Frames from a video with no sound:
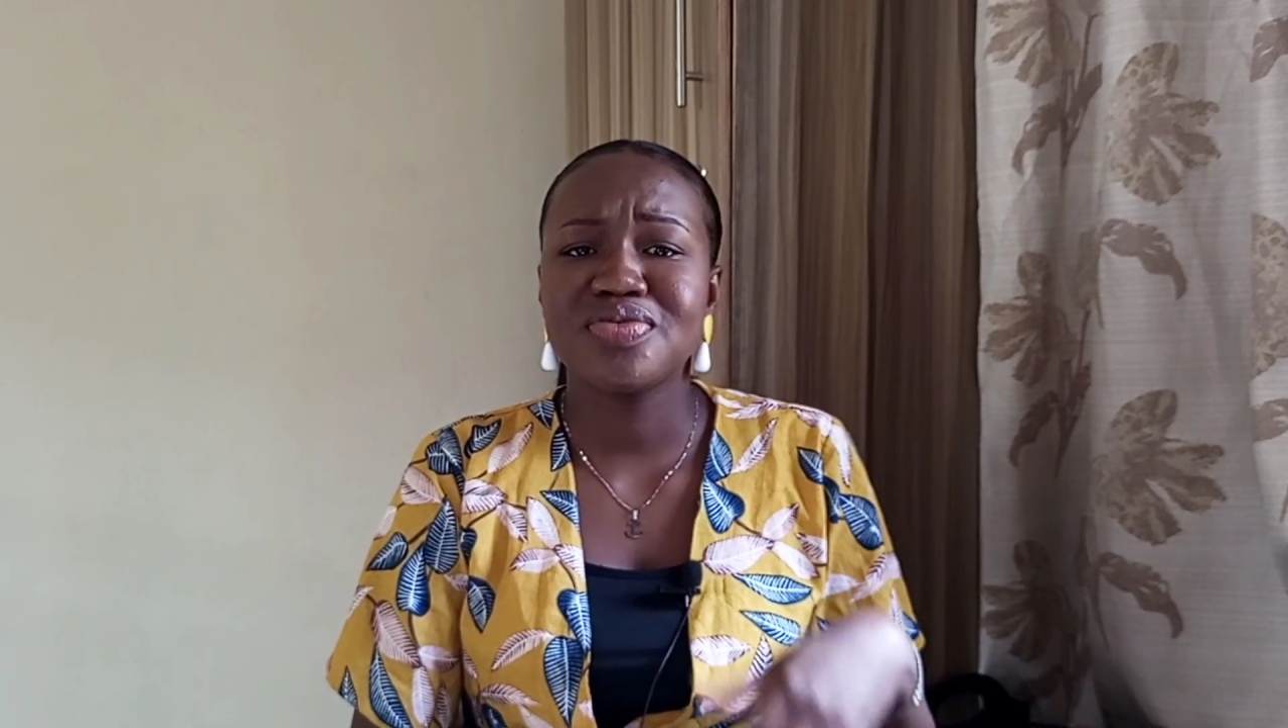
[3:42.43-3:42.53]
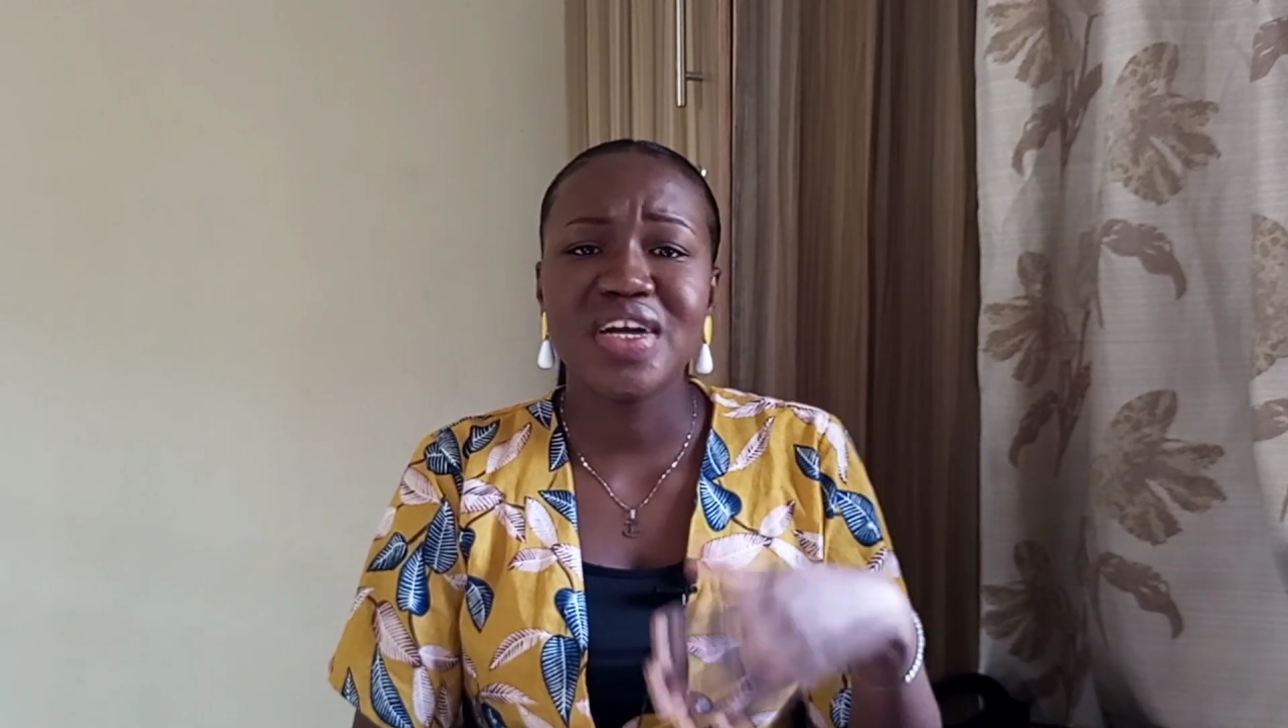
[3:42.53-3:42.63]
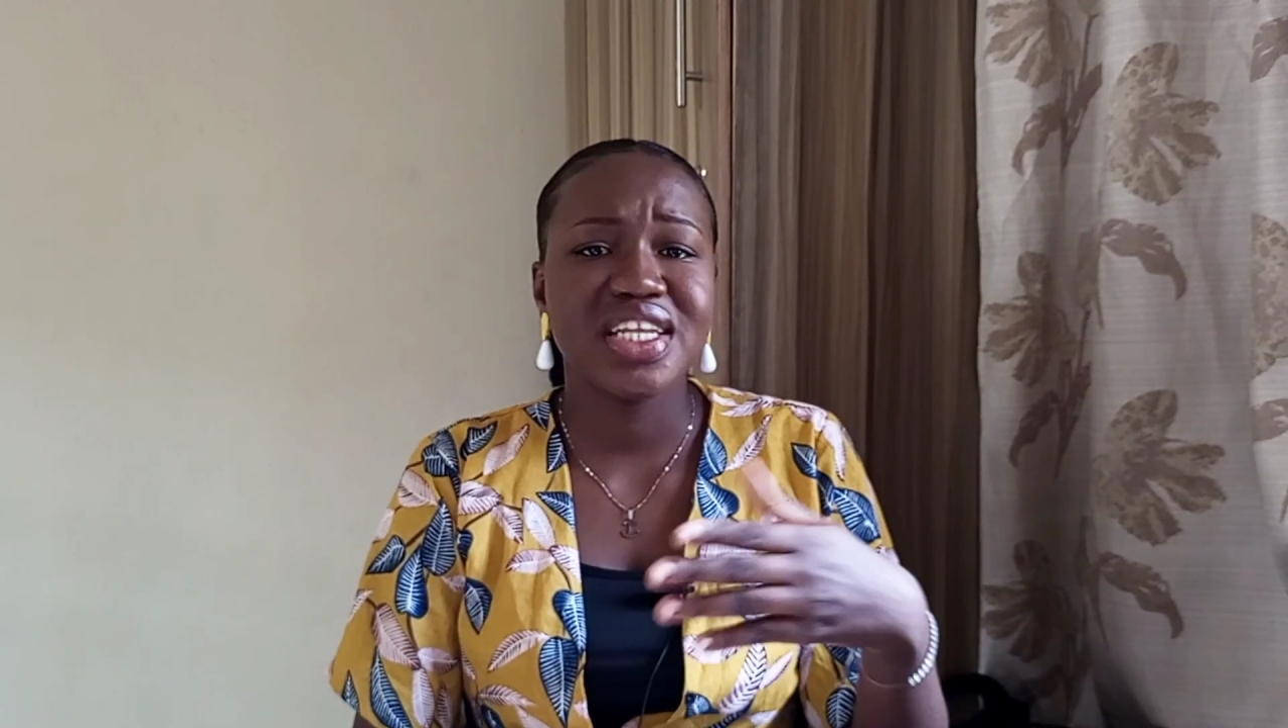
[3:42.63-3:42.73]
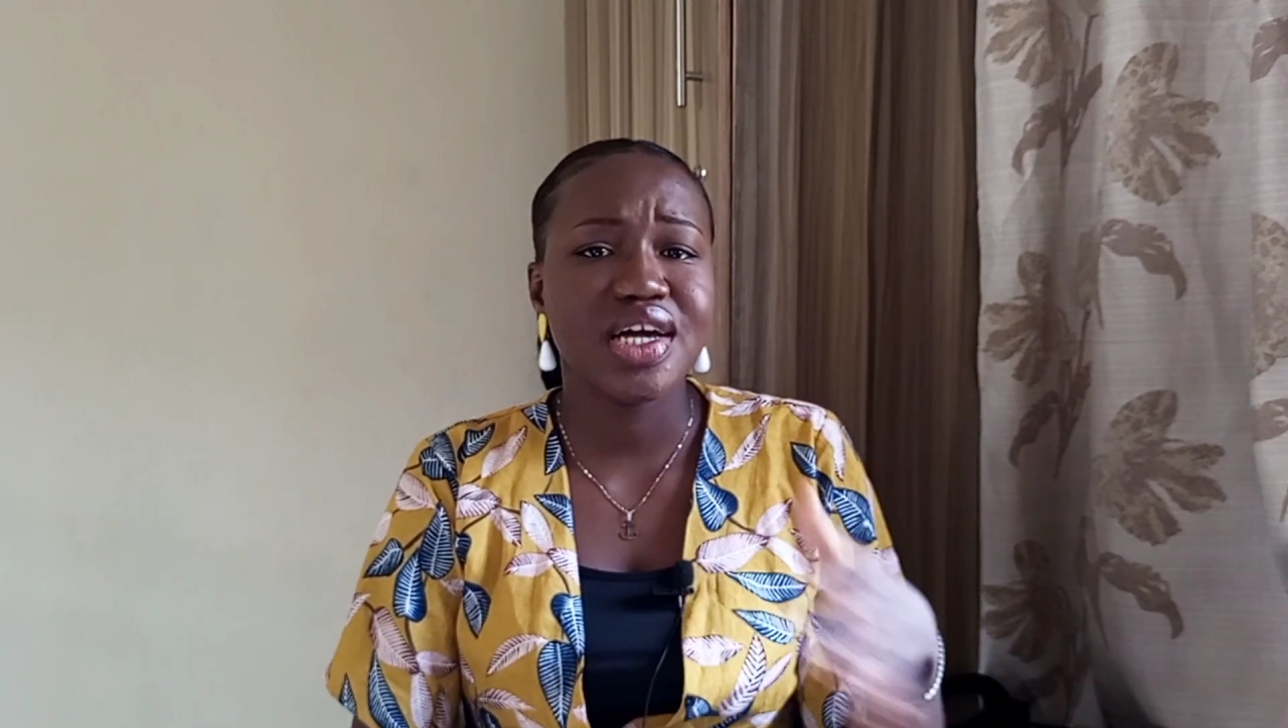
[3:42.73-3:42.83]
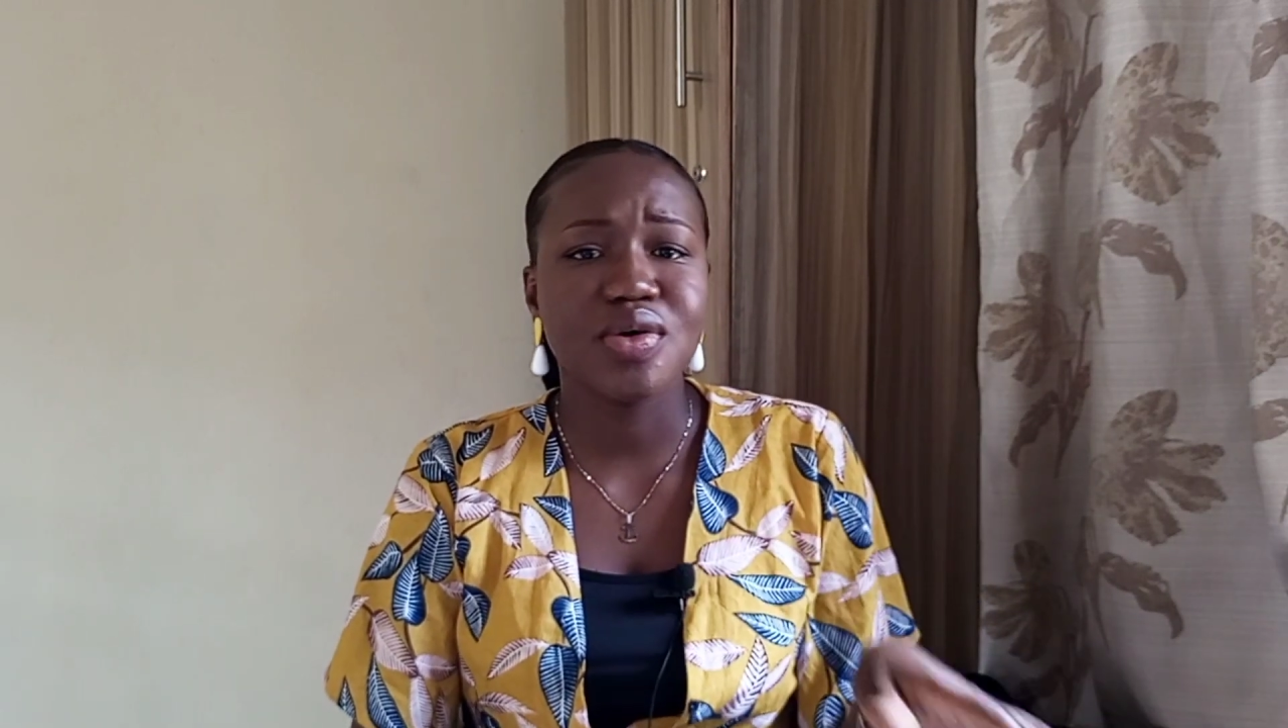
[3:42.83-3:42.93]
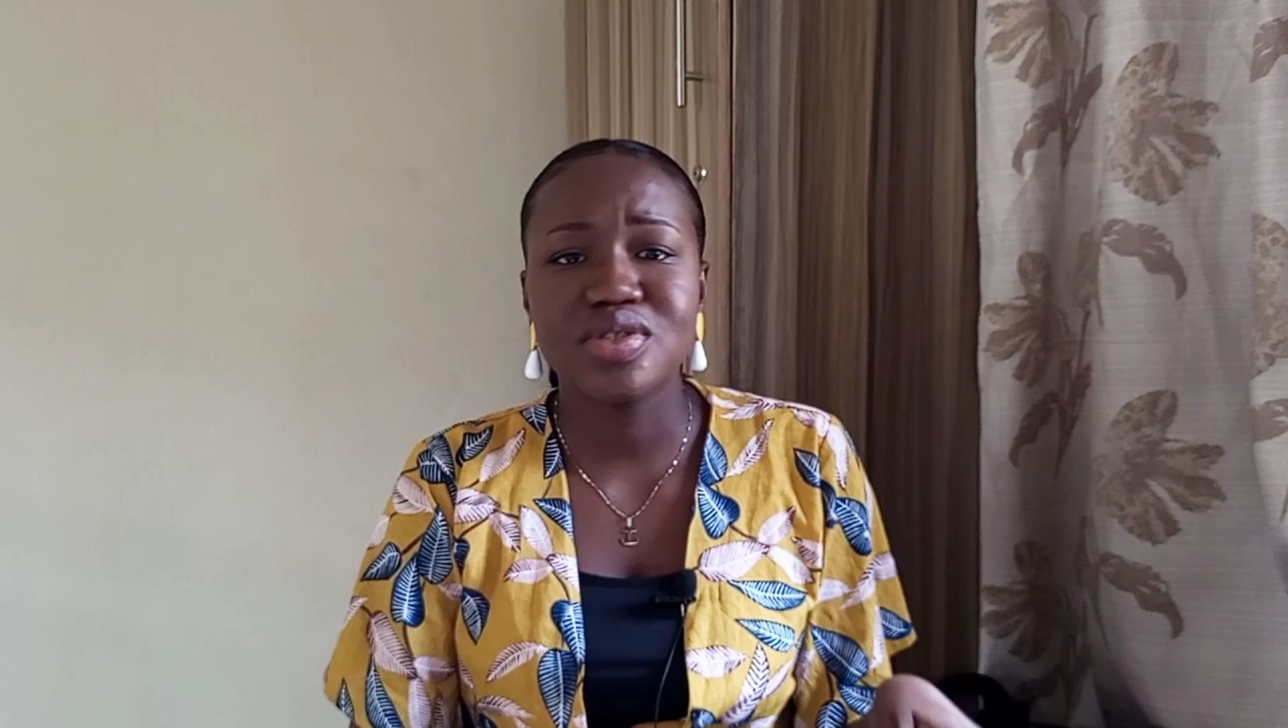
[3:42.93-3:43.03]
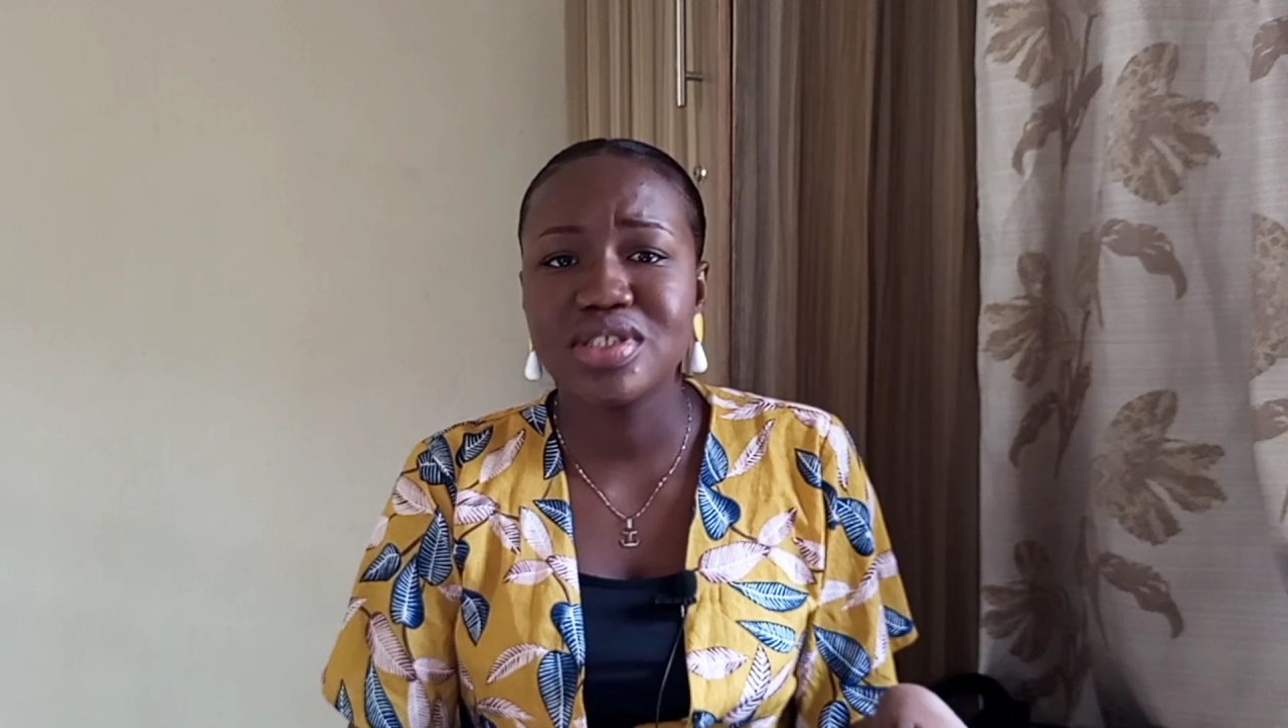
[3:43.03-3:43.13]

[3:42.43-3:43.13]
find out